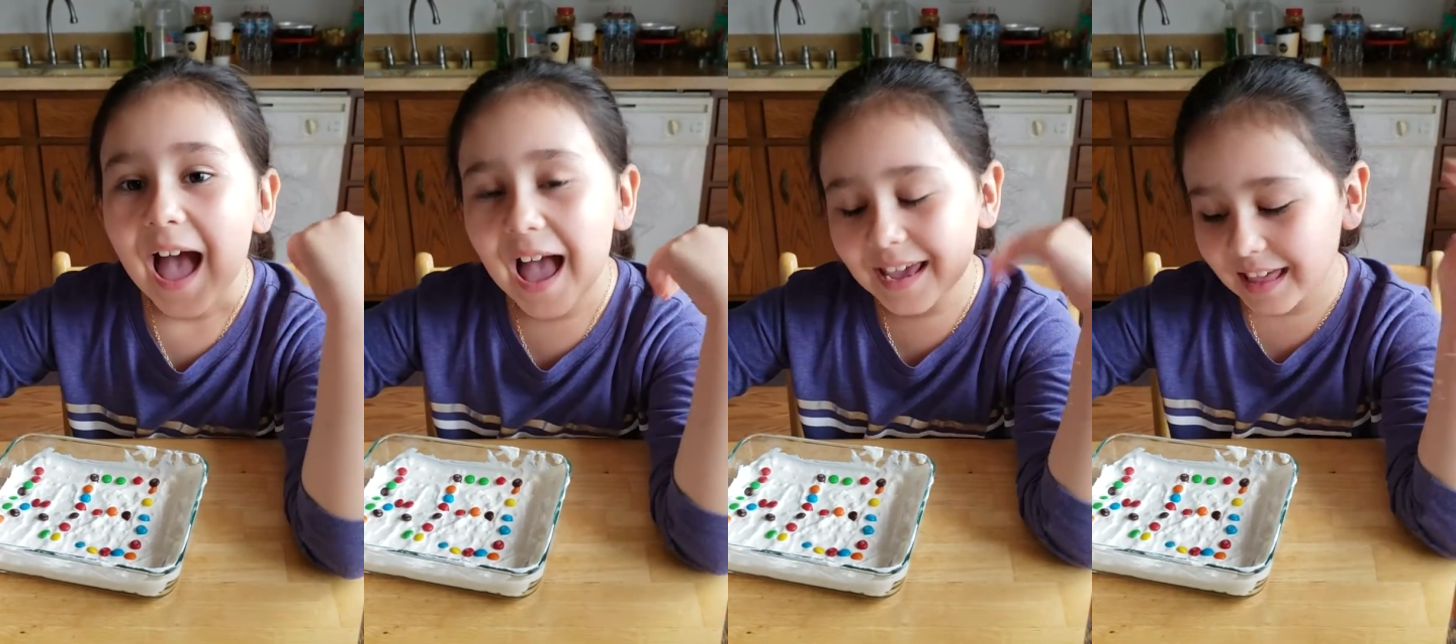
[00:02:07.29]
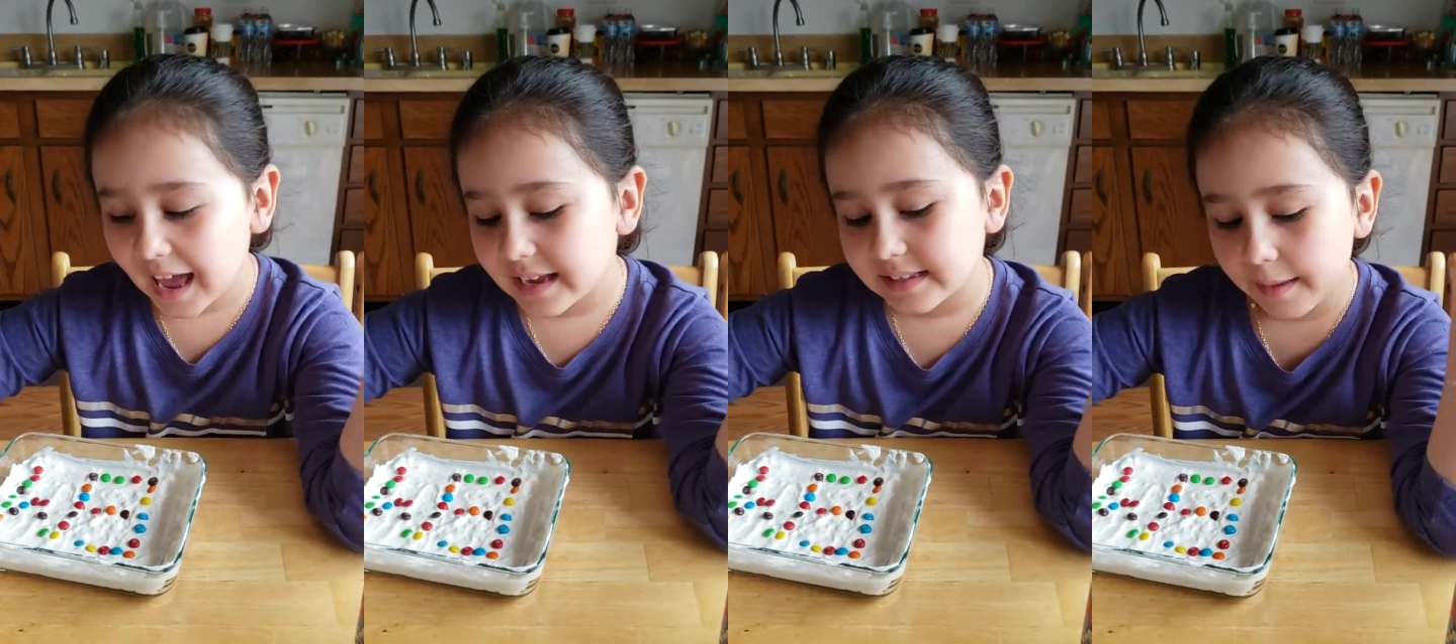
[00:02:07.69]
Hi,
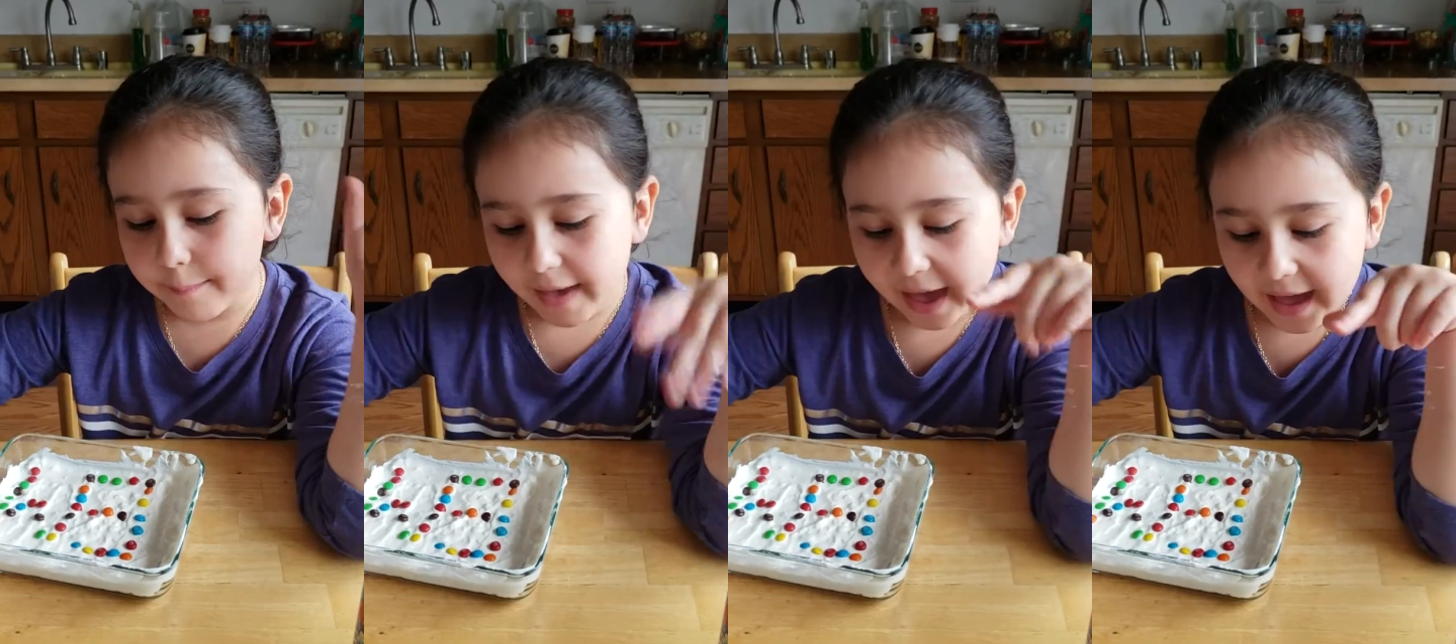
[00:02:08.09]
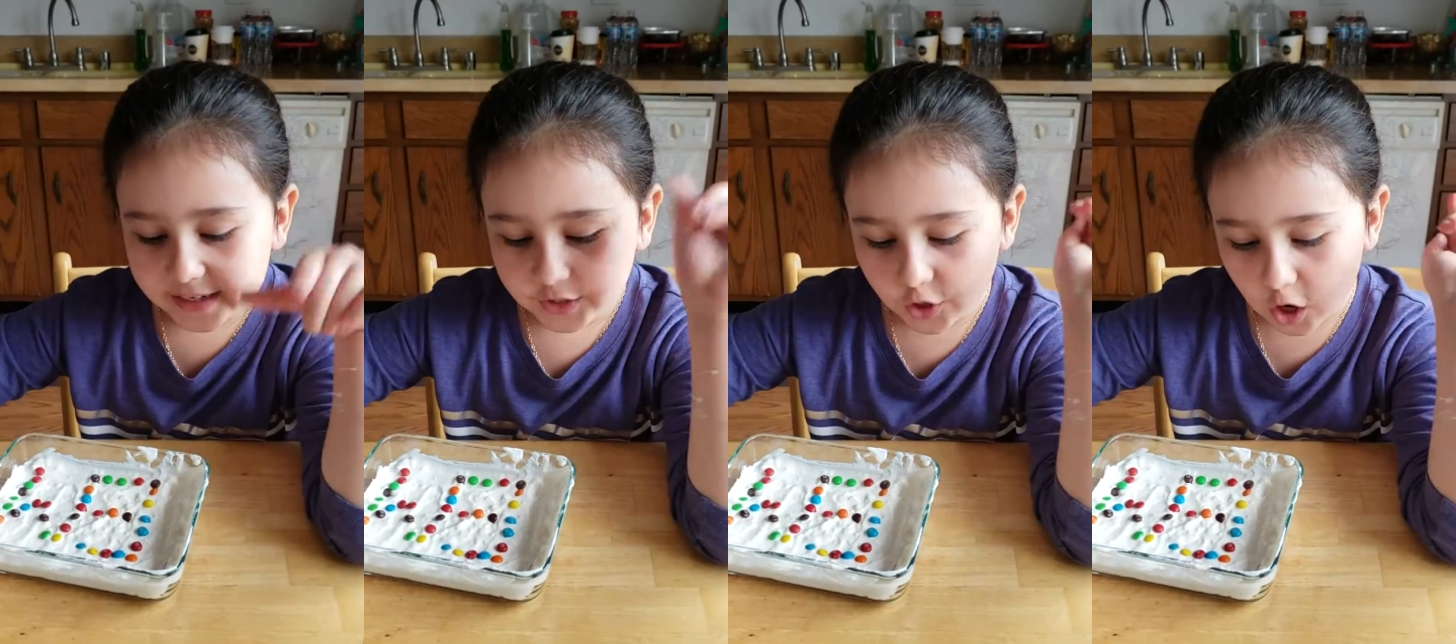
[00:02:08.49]
guys. I'm
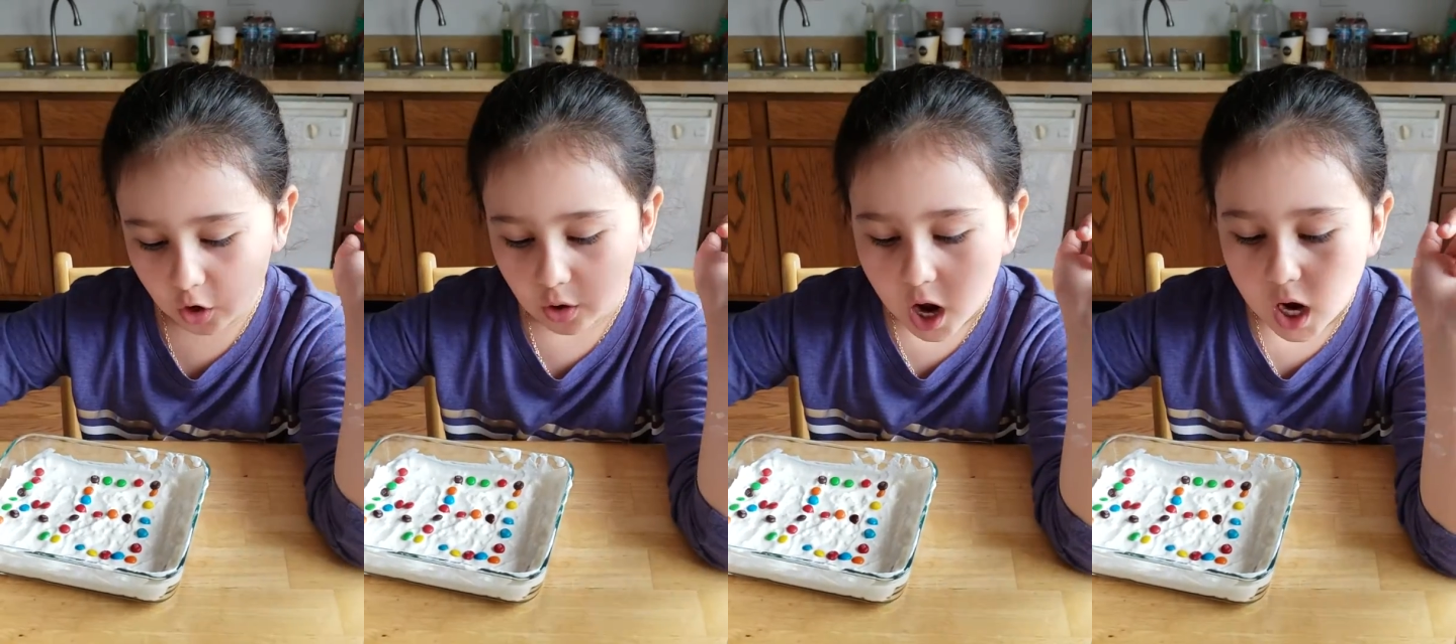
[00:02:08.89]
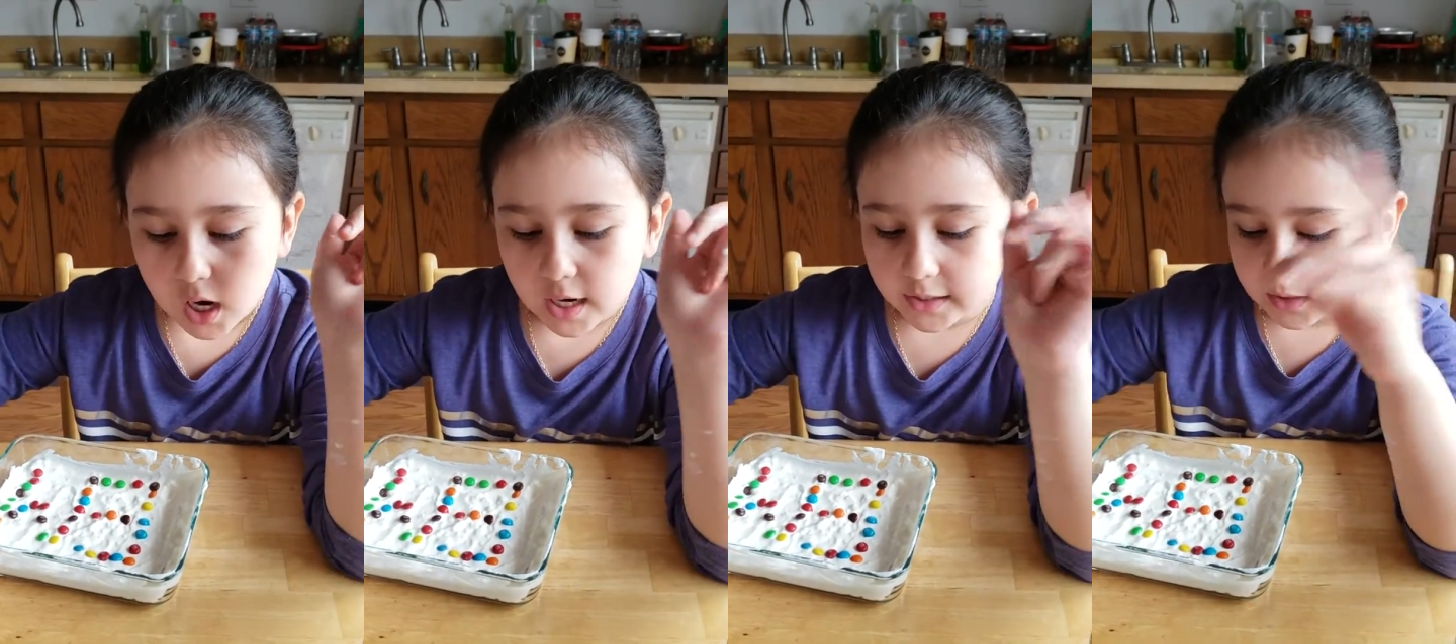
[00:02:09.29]
back. So I